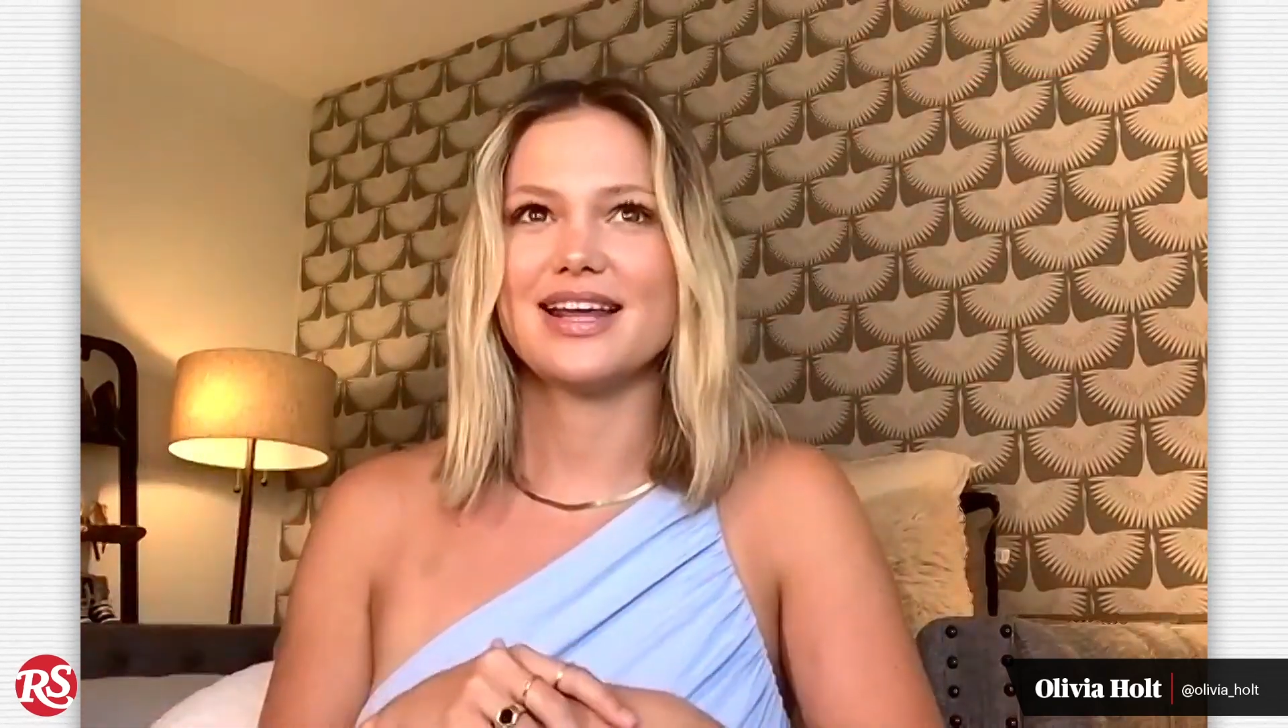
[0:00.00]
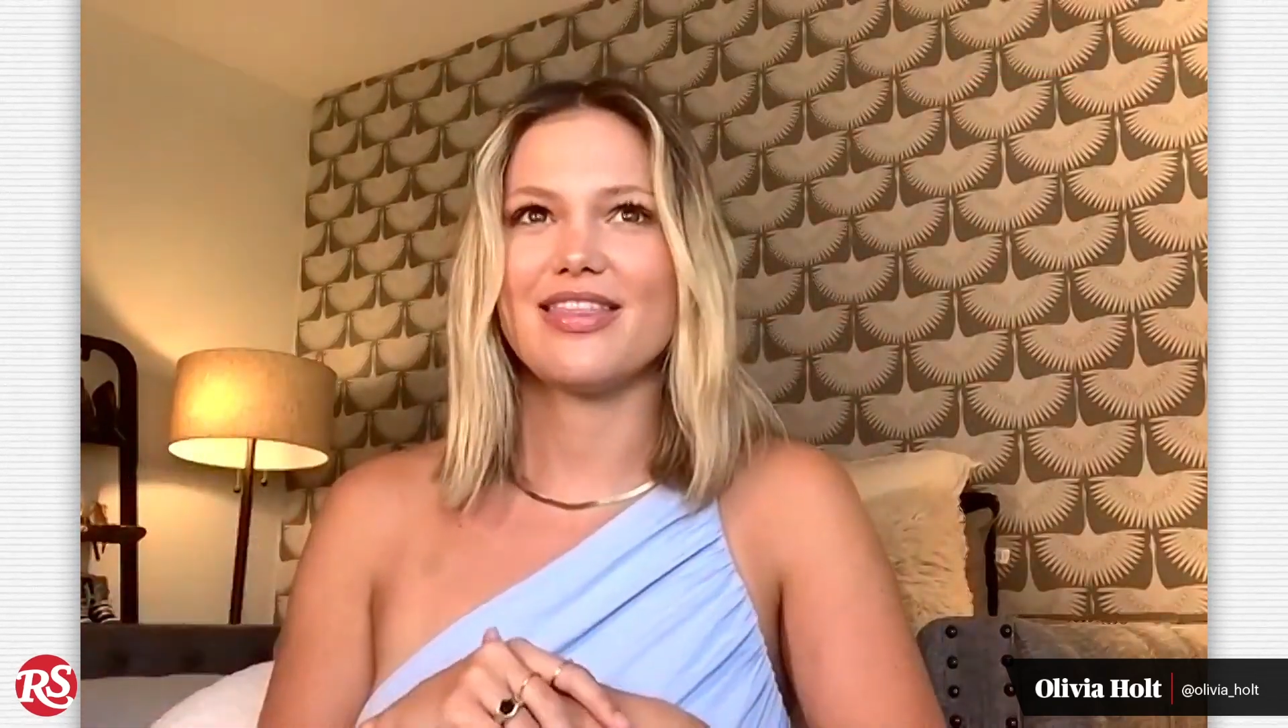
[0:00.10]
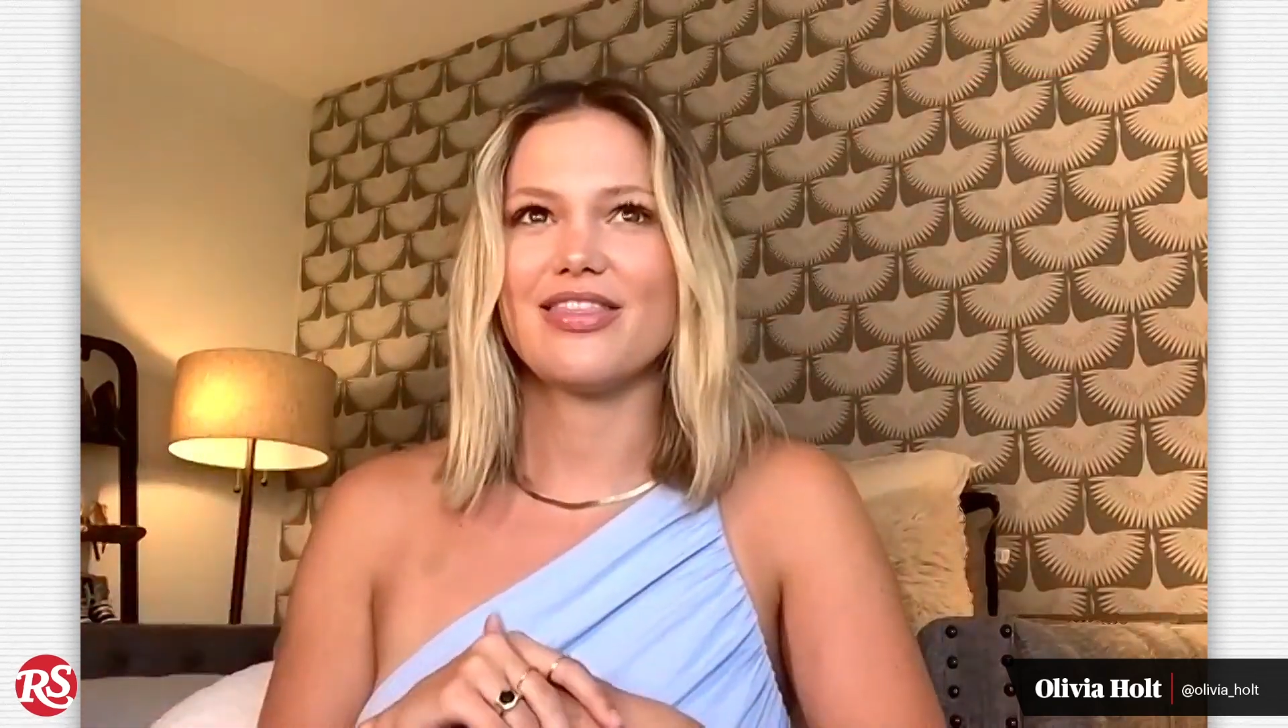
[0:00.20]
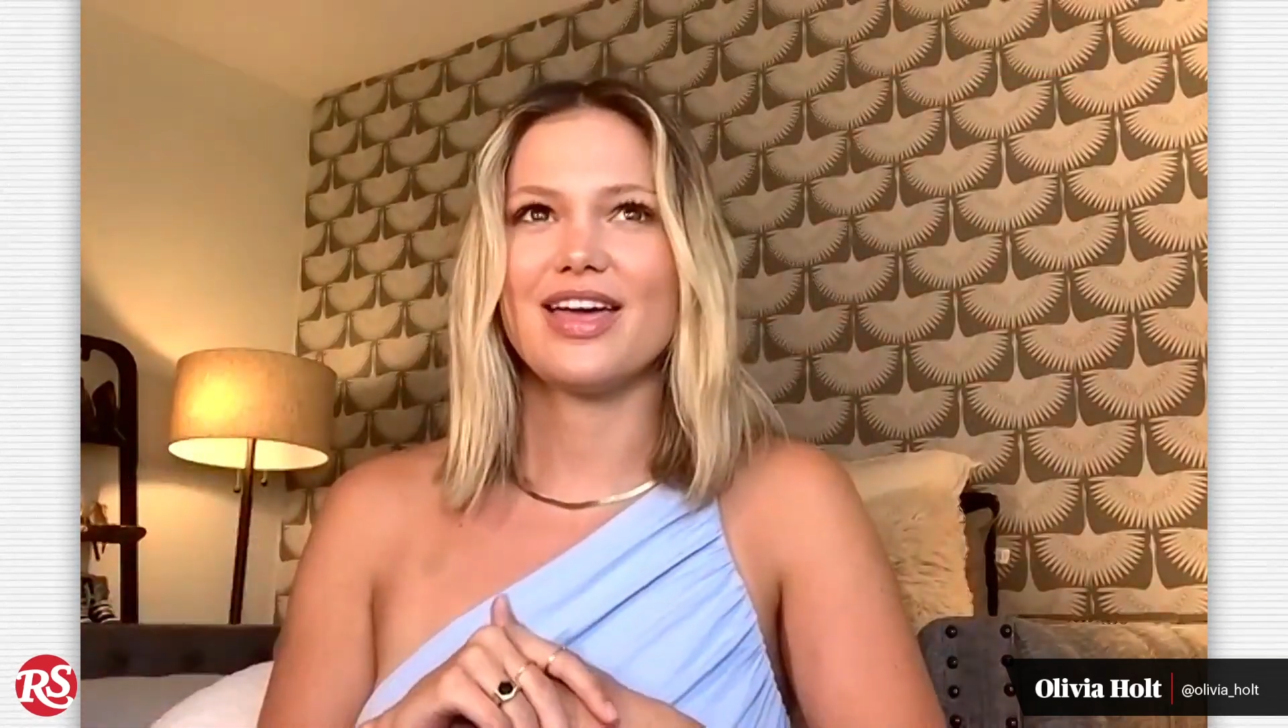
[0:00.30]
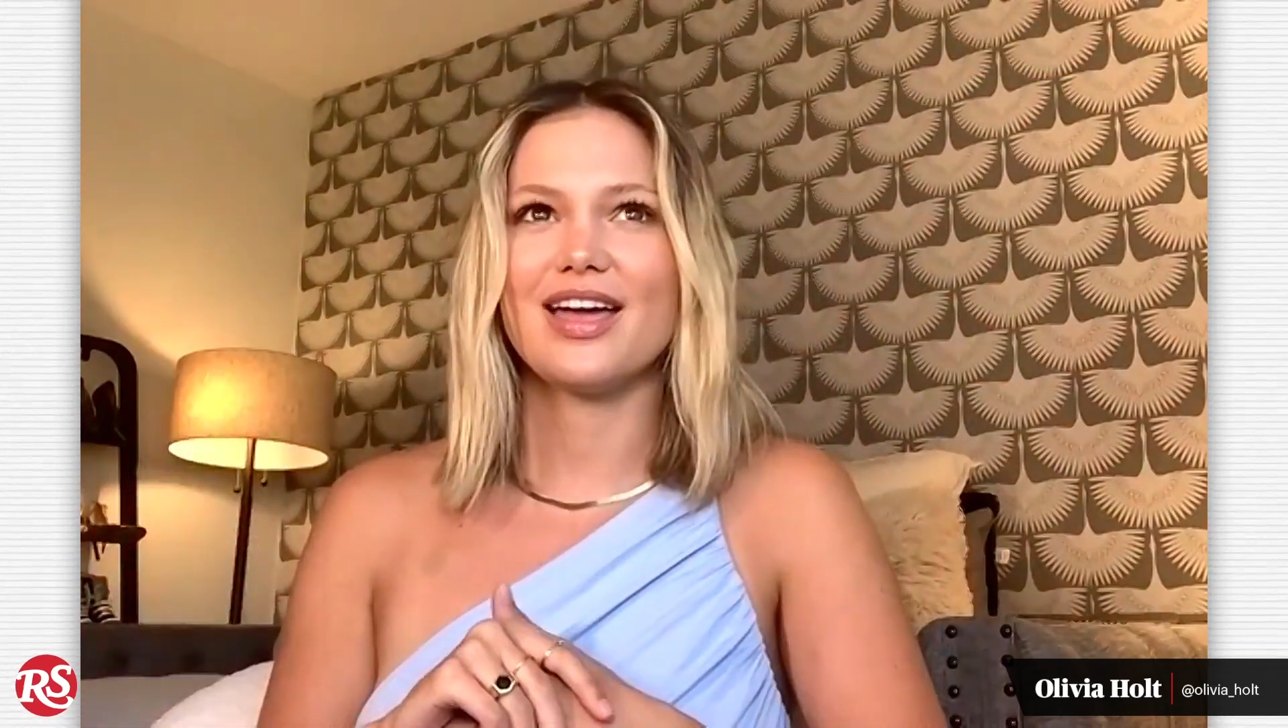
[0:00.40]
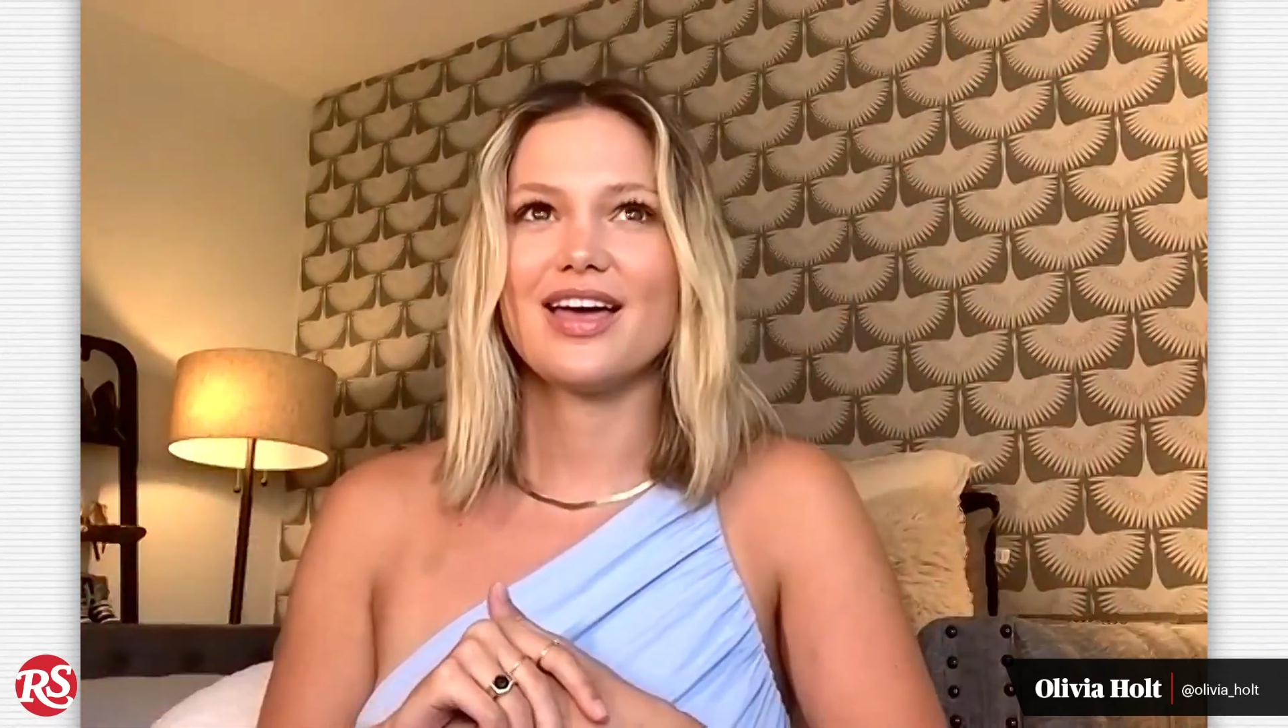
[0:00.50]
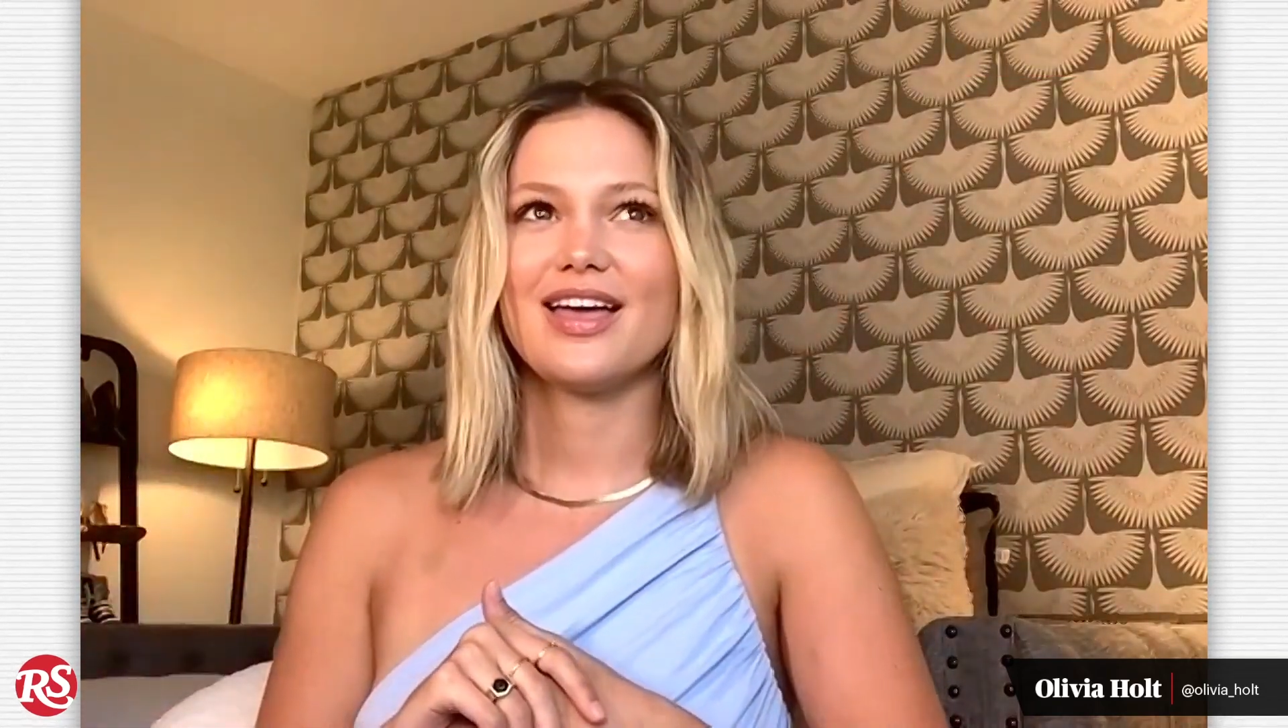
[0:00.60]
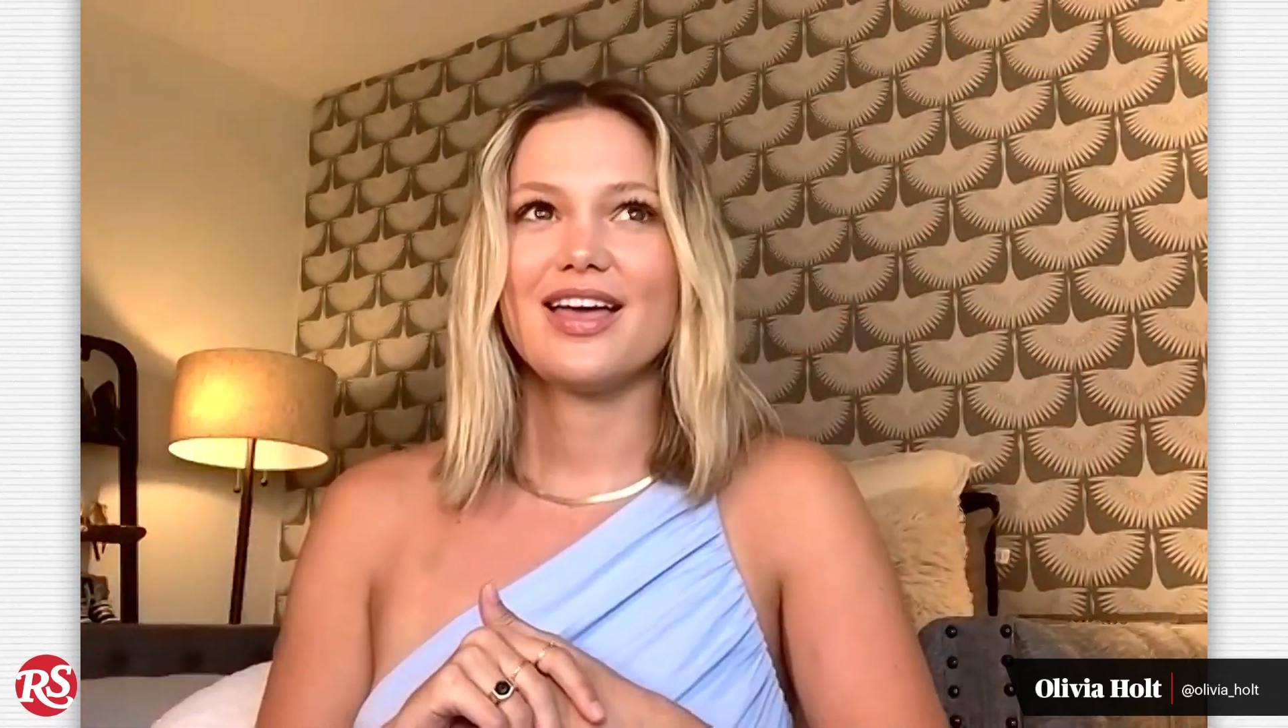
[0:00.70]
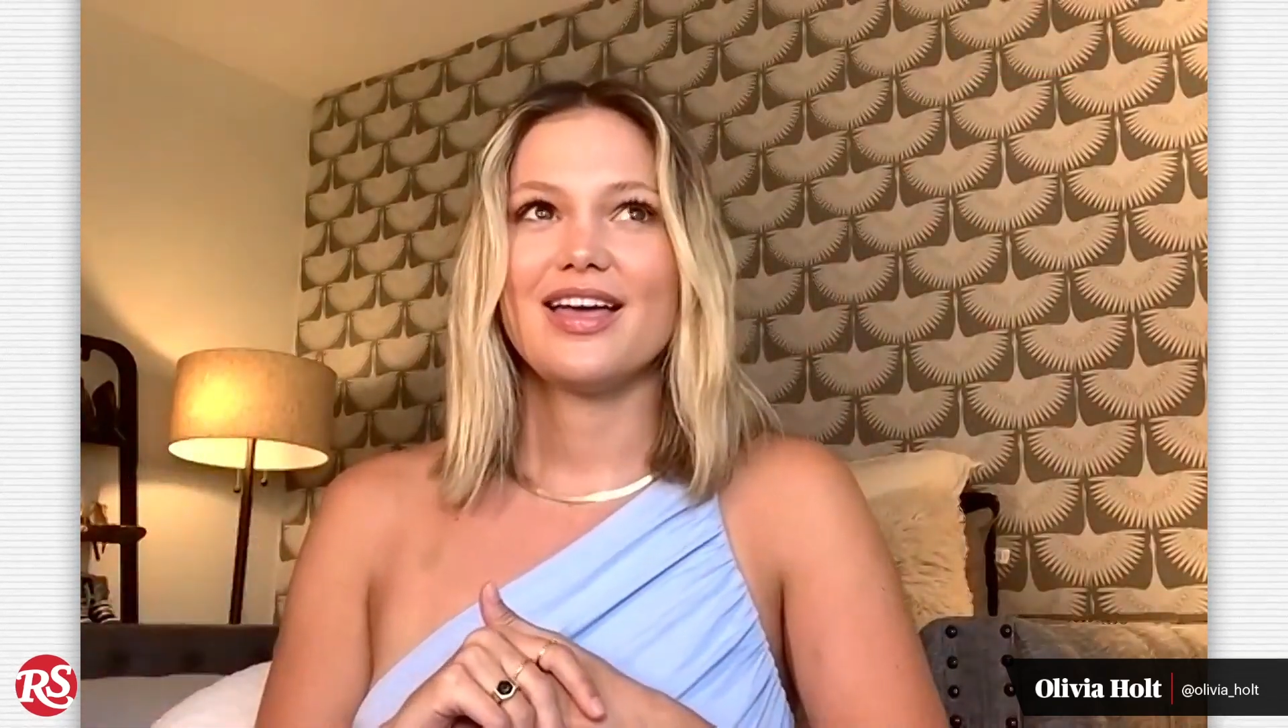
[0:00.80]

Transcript: and I think